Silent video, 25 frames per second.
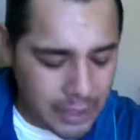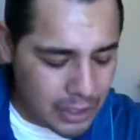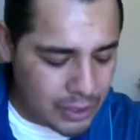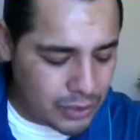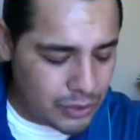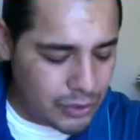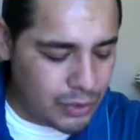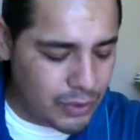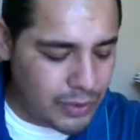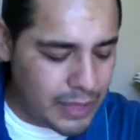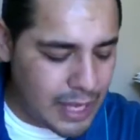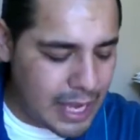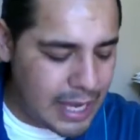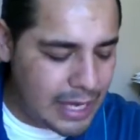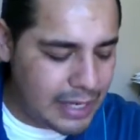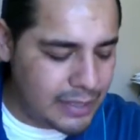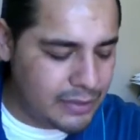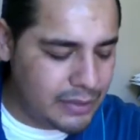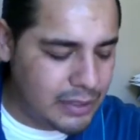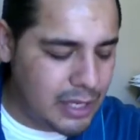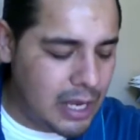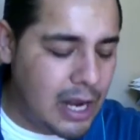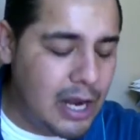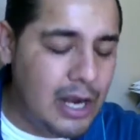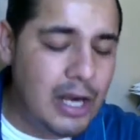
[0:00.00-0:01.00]
So that
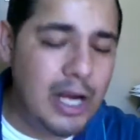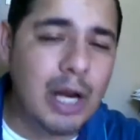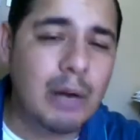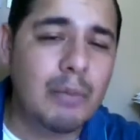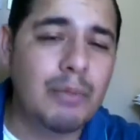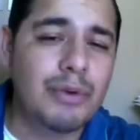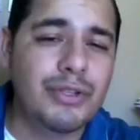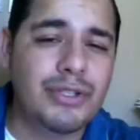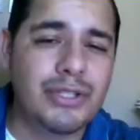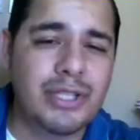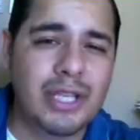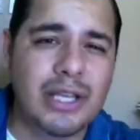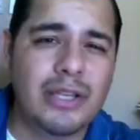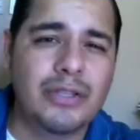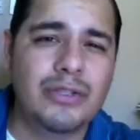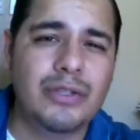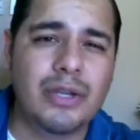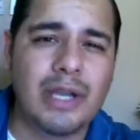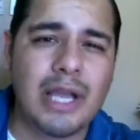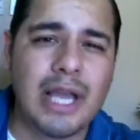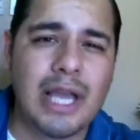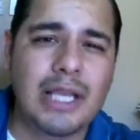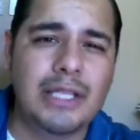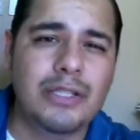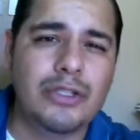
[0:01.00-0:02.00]
is number 6, you
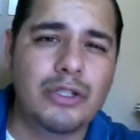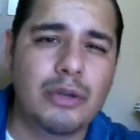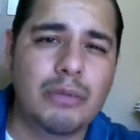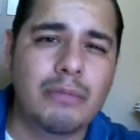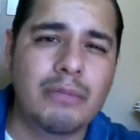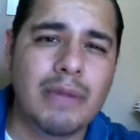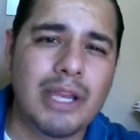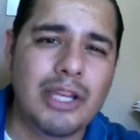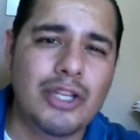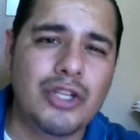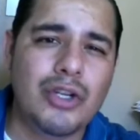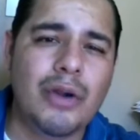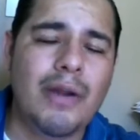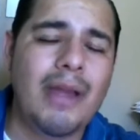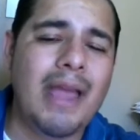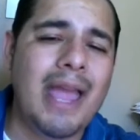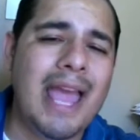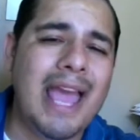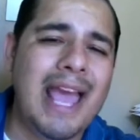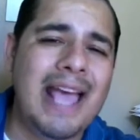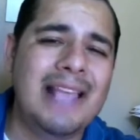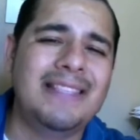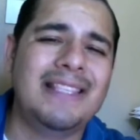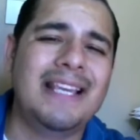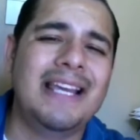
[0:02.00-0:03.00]
guys, to make sure it
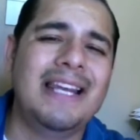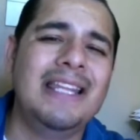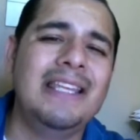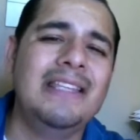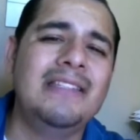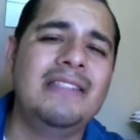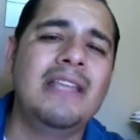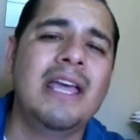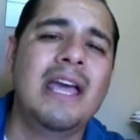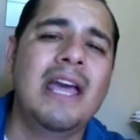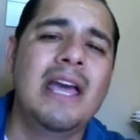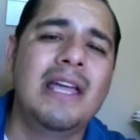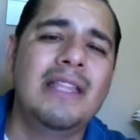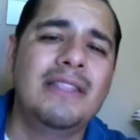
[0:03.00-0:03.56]
has at least